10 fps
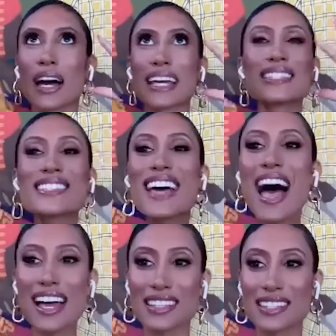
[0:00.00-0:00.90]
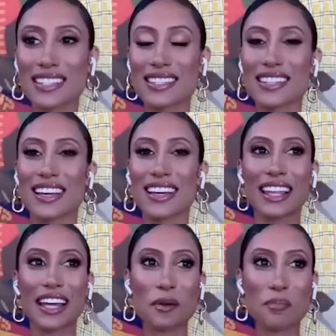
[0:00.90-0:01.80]
intense,
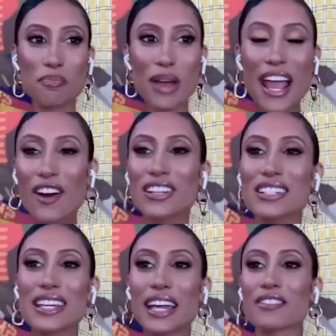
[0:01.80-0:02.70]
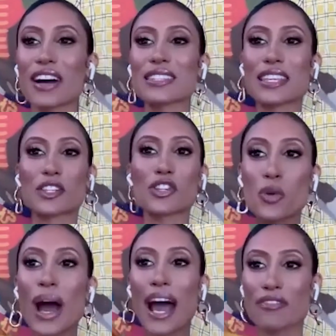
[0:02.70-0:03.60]
like, parenting advice, like,
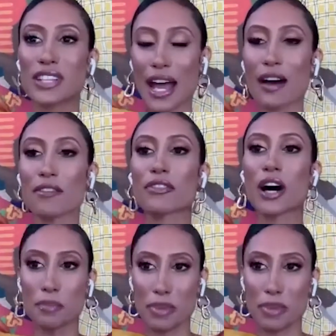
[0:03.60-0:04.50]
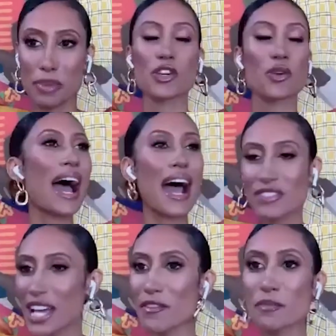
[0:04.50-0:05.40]
you have to have a baby. You
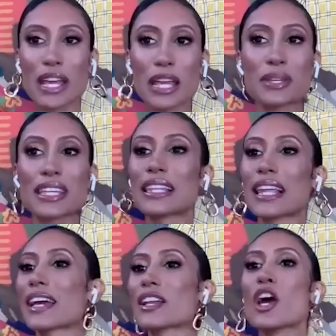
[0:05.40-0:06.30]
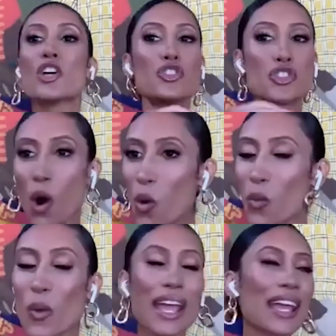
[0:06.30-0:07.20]
have to have a baby, Elaine. Don't
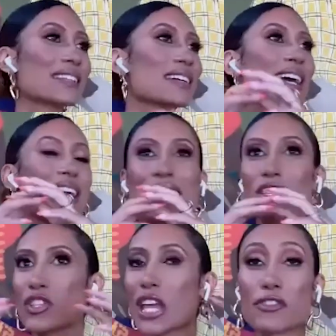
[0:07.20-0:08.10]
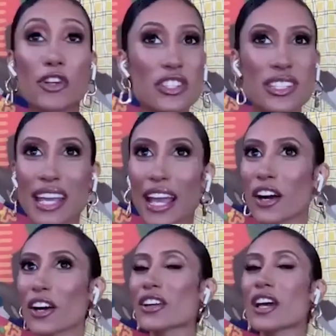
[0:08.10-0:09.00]
wait. If you're
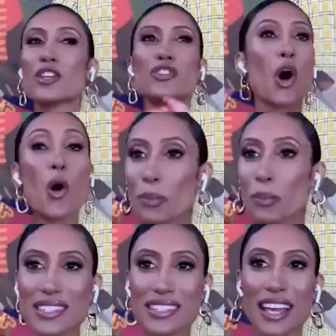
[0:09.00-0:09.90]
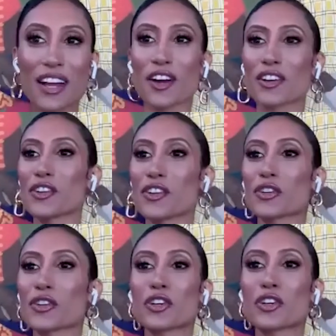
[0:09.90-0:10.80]
scared, don't be scared. You